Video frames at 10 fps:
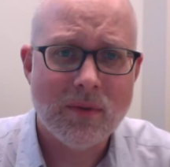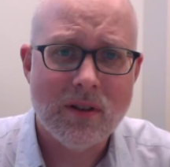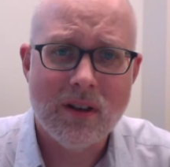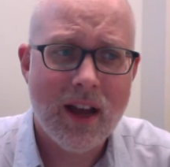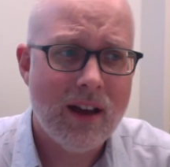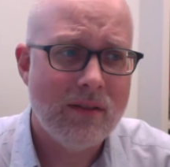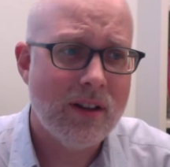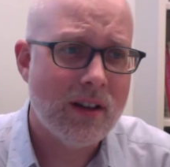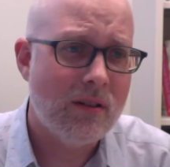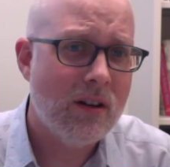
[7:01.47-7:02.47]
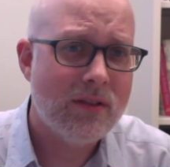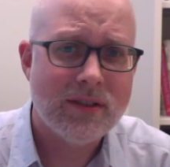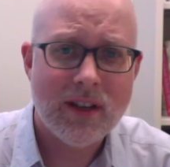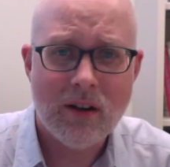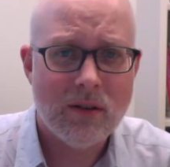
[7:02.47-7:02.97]
We could have like an
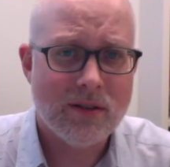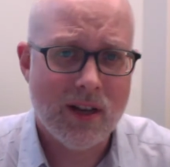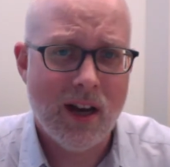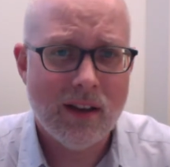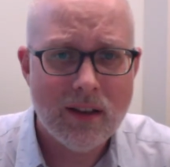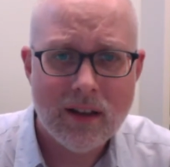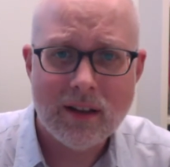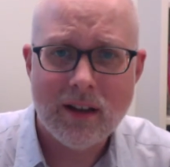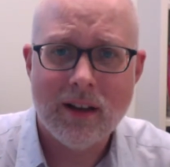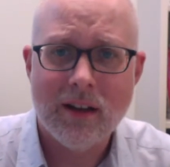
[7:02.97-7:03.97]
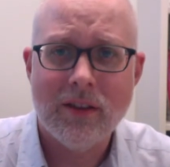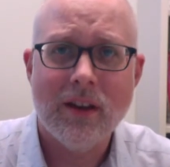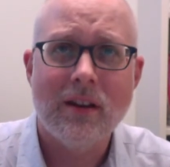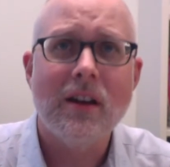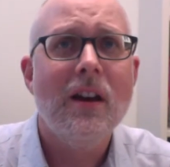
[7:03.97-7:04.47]
office hours, a hotline kind of
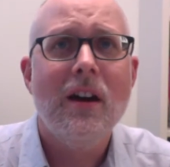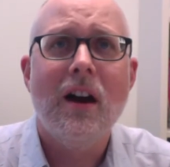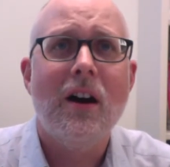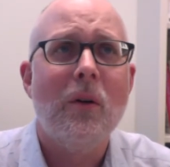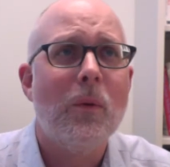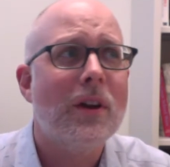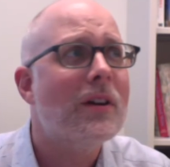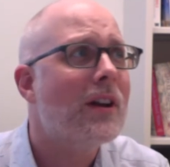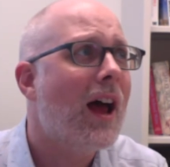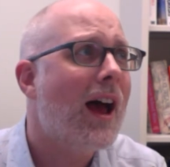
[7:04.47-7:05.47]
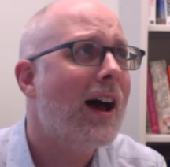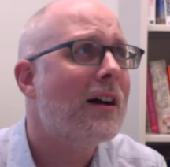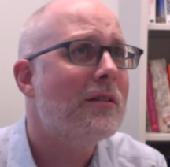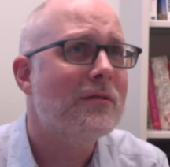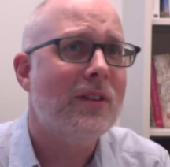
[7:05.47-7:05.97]
thing. We could
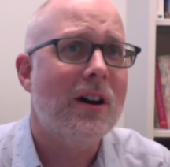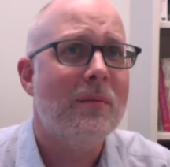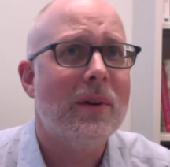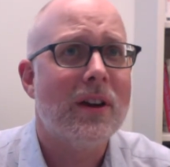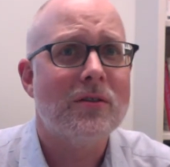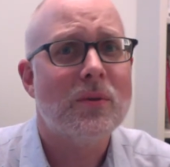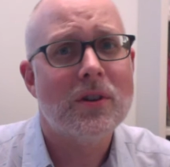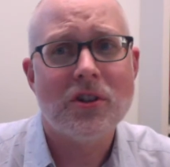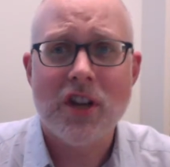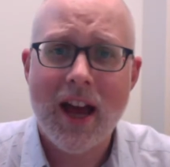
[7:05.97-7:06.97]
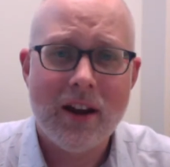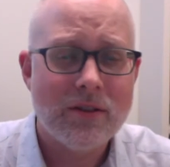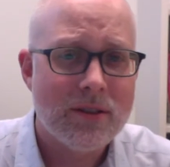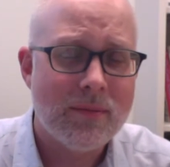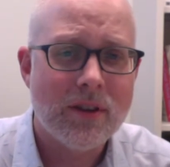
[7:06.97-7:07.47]
have like a Twitter chat or
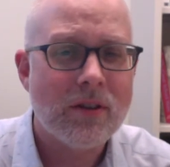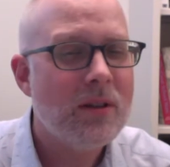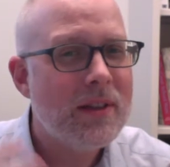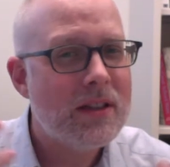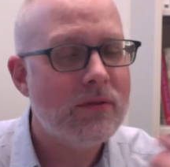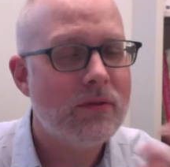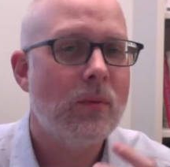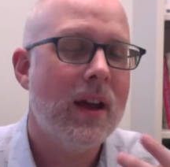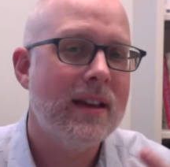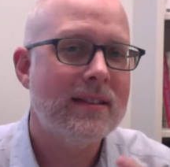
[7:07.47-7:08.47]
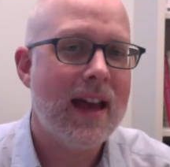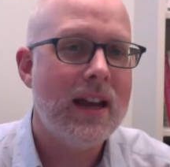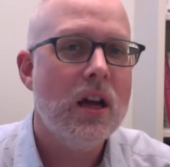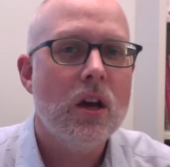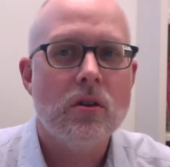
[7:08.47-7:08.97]
something. There could be different ways
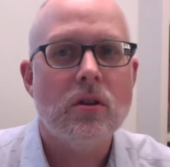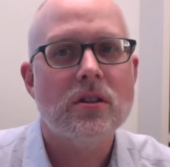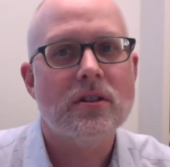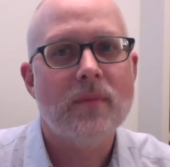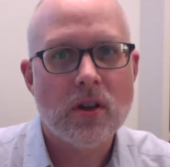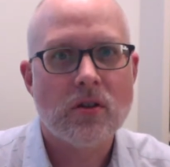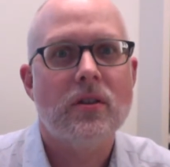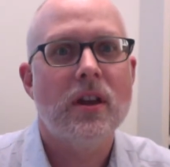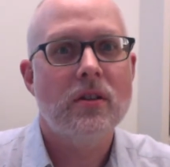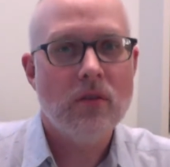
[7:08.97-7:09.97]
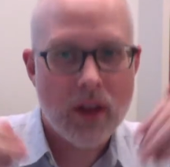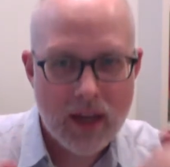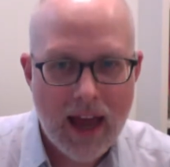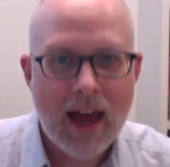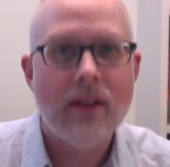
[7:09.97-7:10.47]
that you could just make sure that you
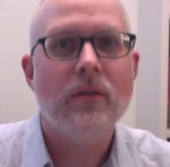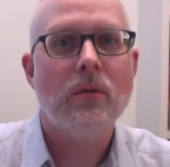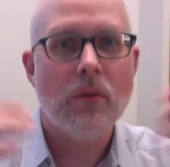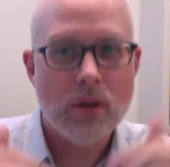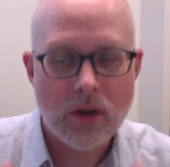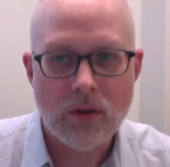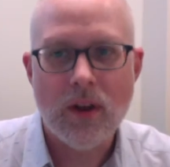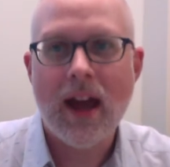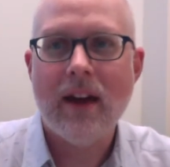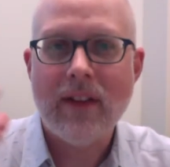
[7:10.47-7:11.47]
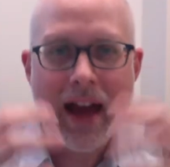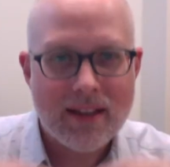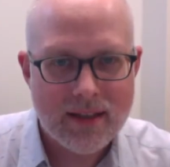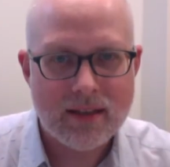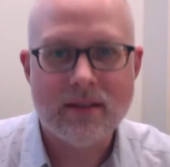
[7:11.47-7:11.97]
like have you have
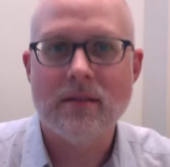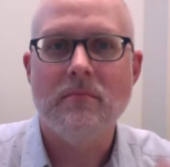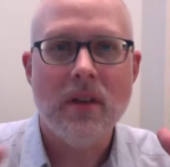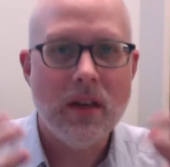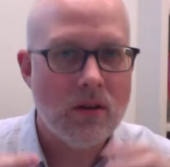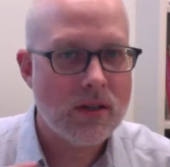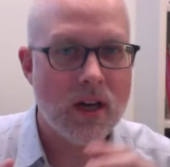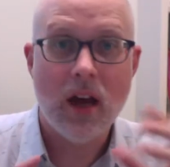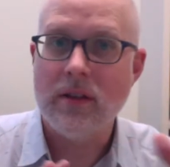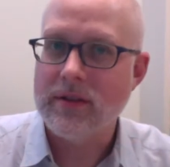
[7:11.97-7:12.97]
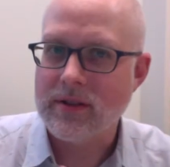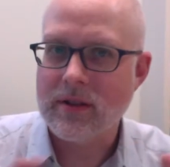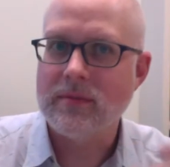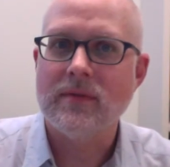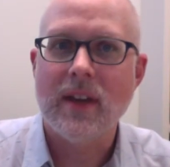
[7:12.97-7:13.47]
access to me or to others in
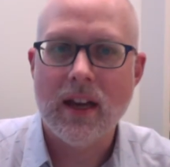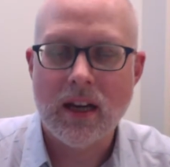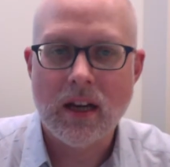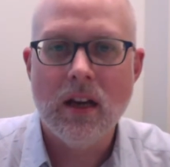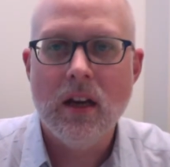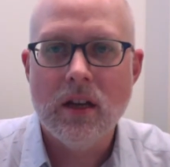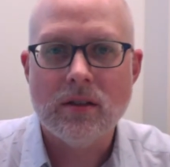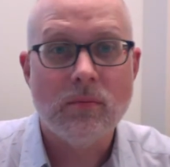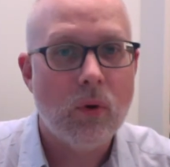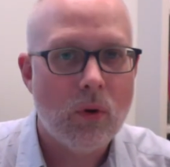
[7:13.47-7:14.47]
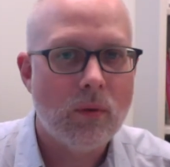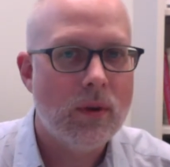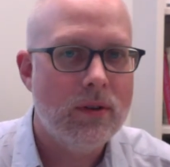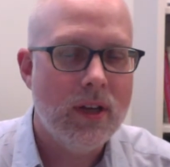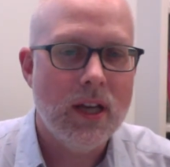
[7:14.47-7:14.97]
terms of getting support
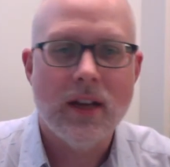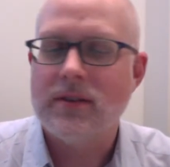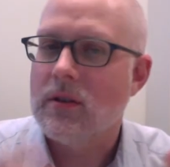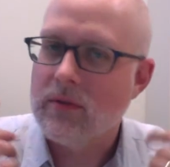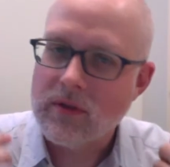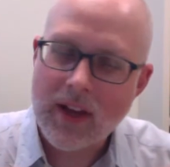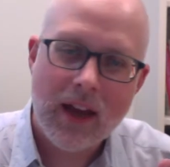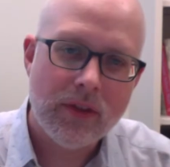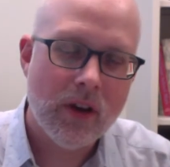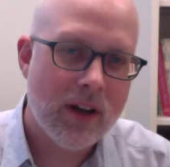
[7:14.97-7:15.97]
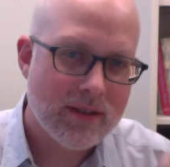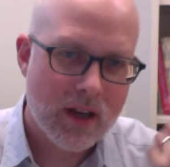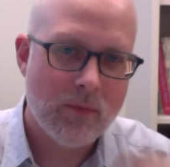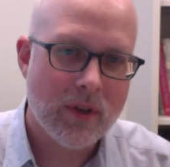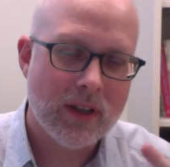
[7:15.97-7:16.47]
when you need it. So if you've got thoughts,
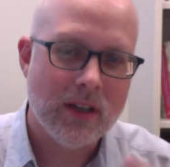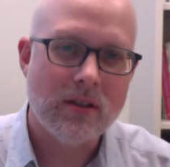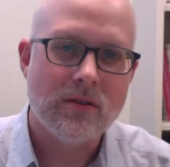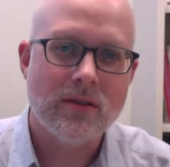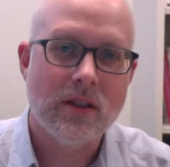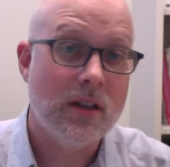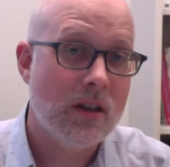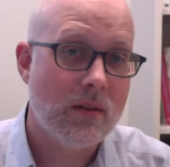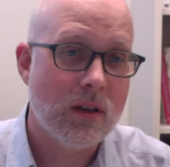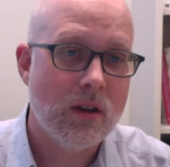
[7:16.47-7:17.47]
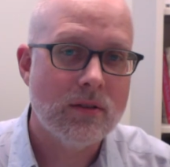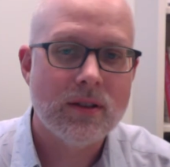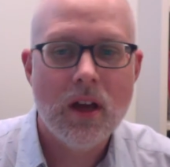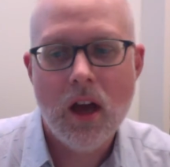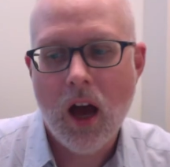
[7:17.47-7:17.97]
I'm really interested in hearing those.
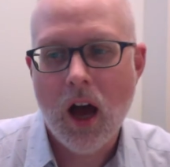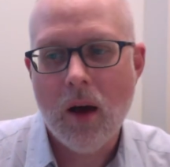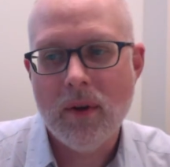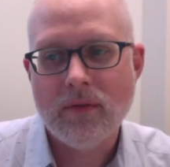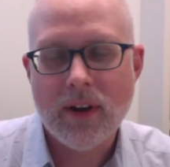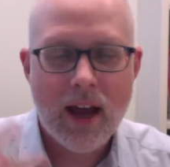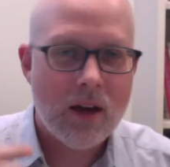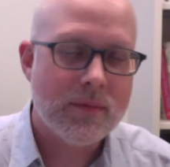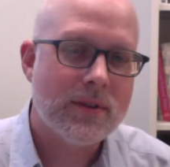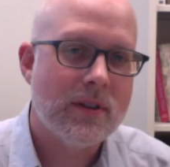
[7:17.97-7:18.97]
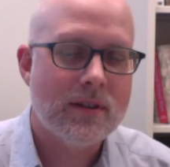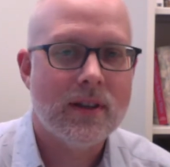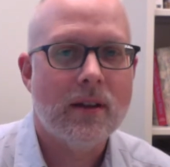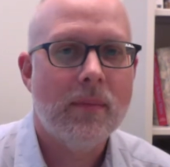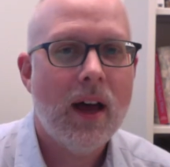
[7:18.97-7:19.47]
And for now, I'm just going to
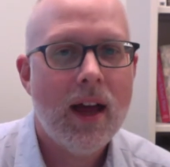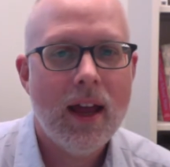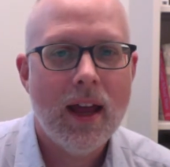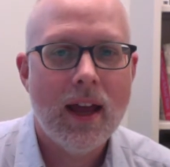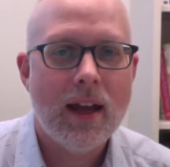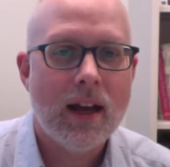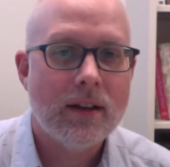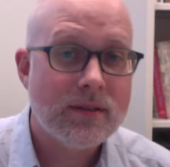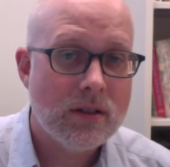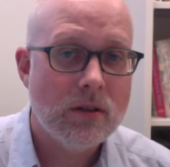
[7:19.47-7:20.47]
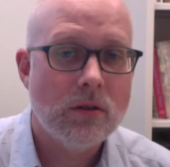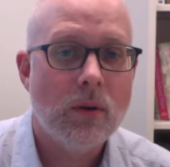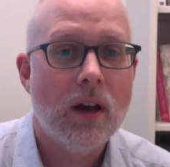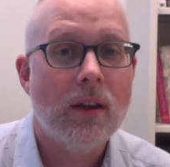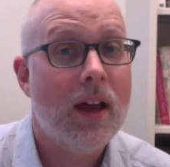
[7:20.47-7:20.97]
say goodbye, and I'll see
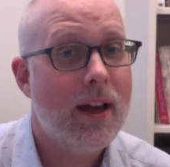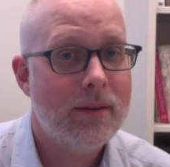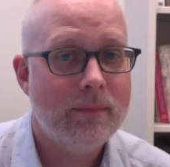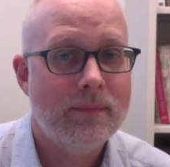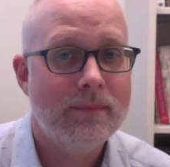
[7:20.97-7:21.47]
you online.